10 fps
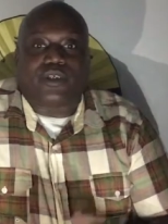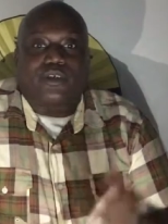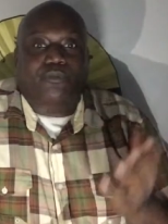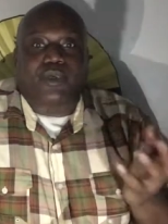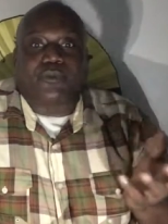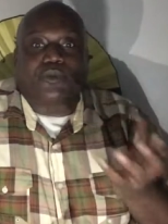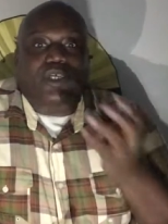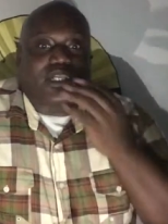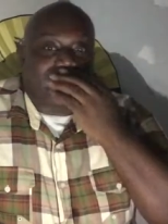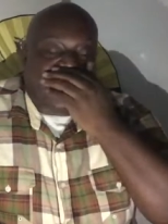You people
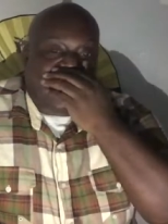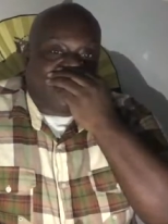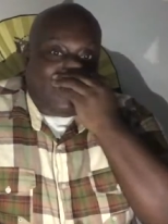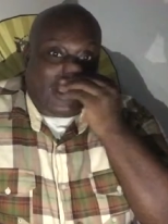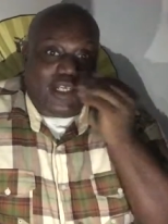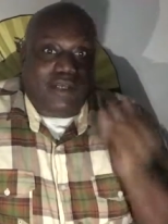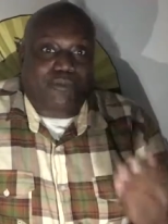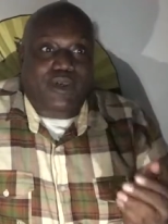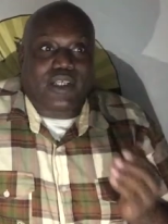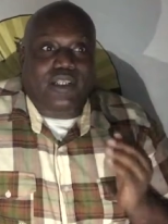gotta take and wake
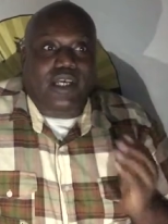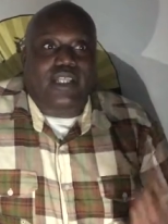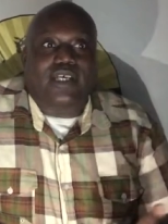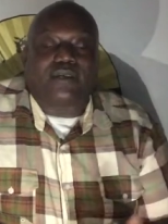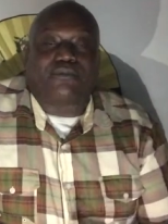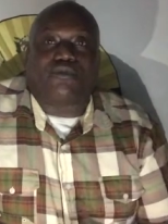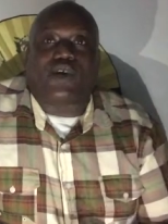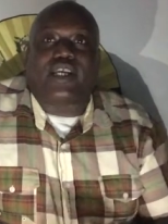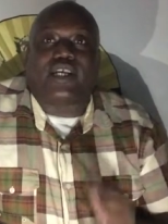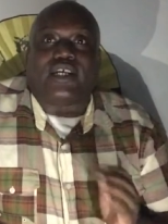up. Wake the hell up.
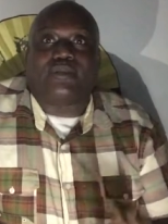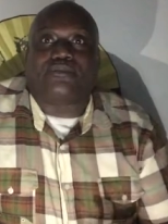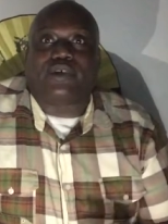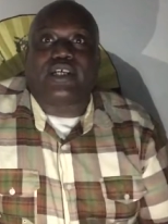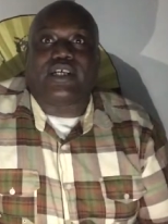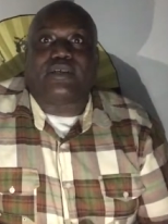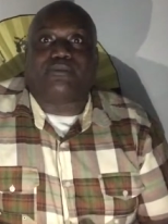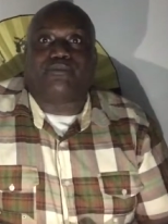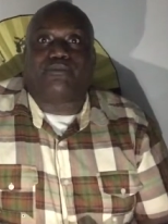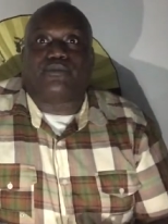Wake up. Wake up.
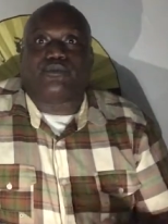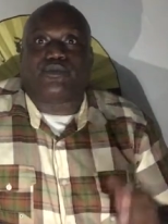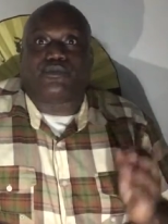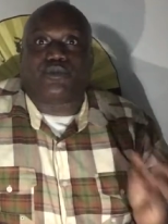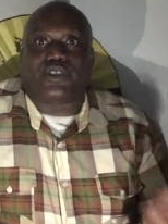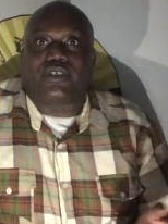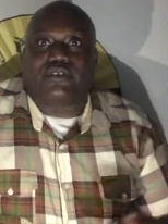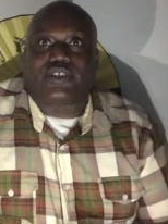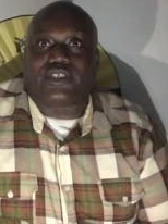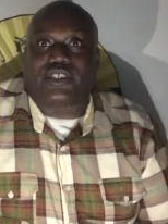
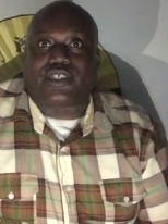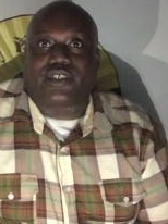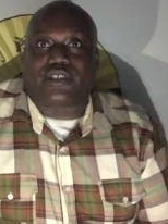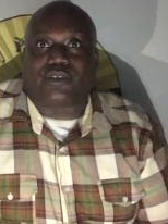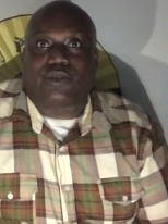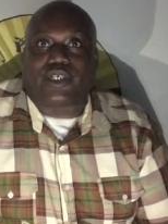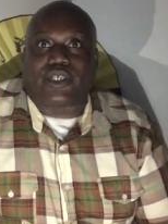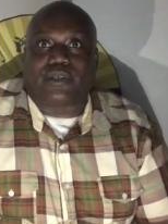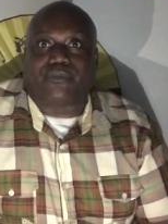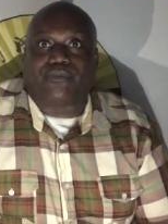Seriously, wake
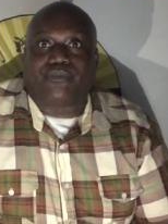up.